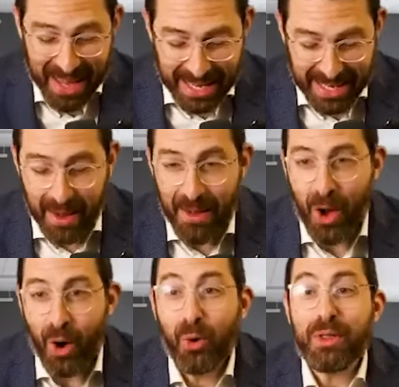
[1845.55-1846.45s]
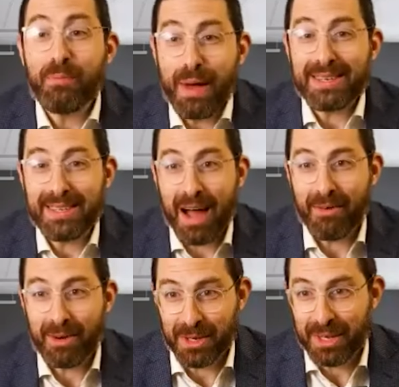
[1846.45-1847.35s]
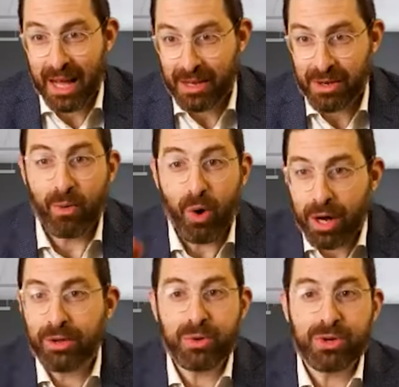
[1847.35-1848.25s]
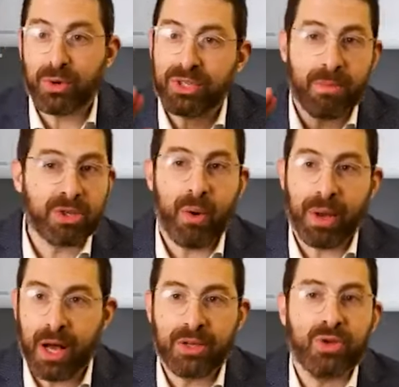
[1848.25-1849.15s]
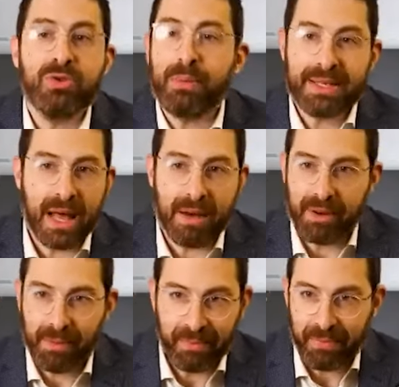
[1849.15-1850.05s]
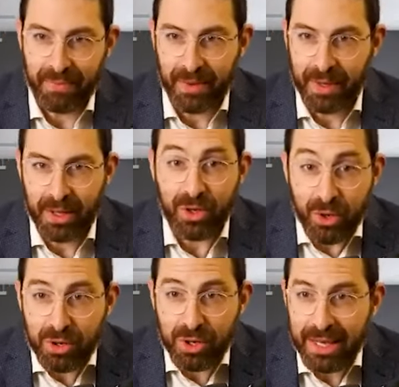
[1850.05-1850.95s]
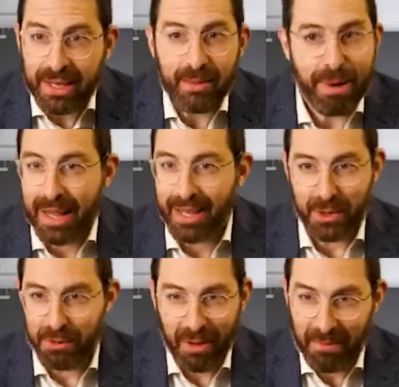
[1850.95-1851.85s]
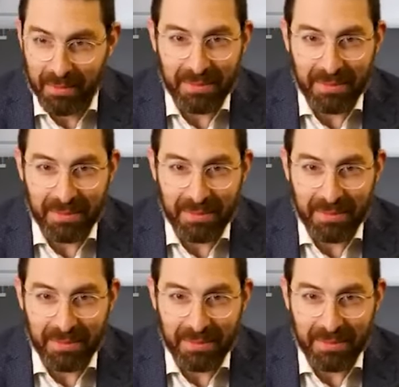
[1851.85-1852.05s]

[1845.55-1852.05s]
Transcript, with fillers: He said, who are the best daveners in Klal So Walk into a shul. Someone's going nuts. Who's the best davener? Usually, Baalei Teshuva.